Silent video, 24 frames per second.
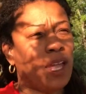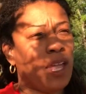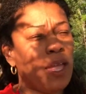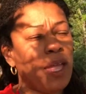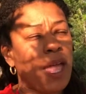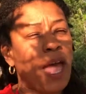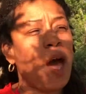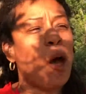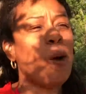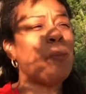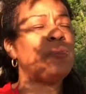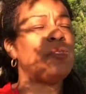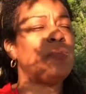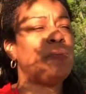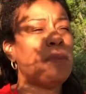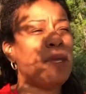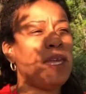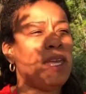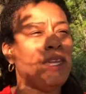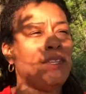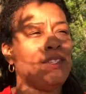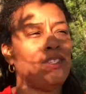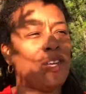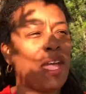It helps
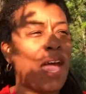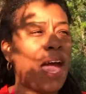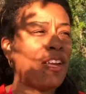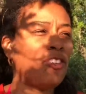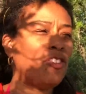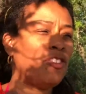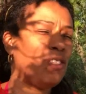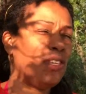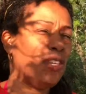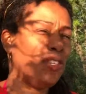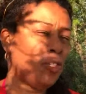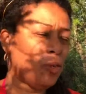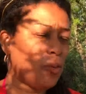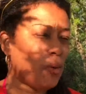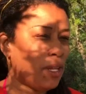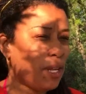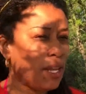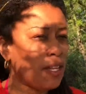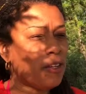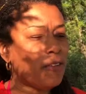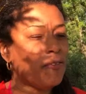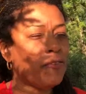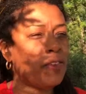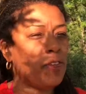me to actually do an
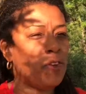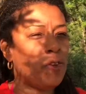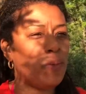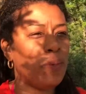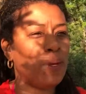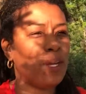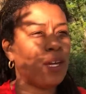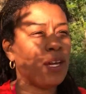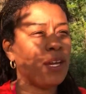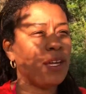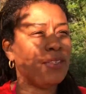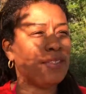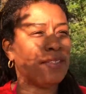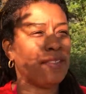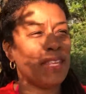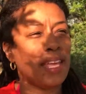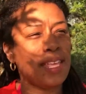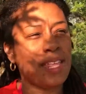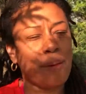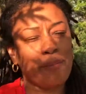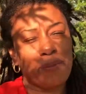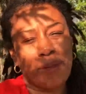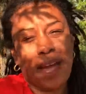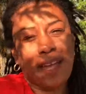interview because
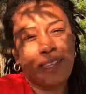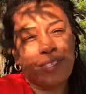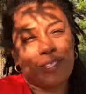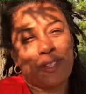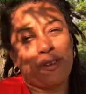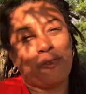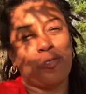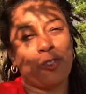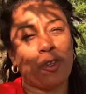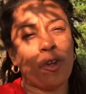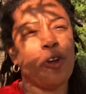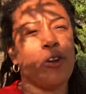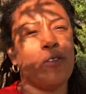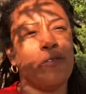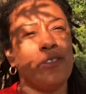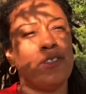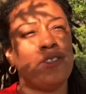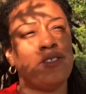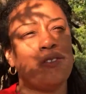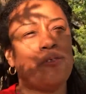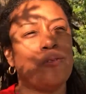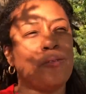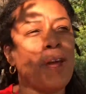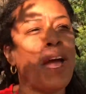then I'm not so
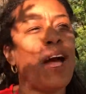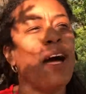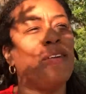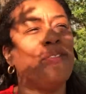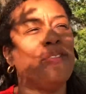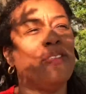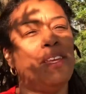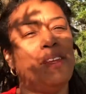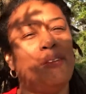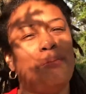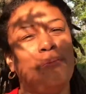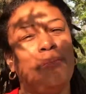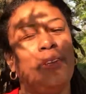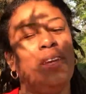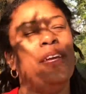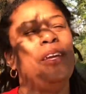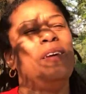nervous around them.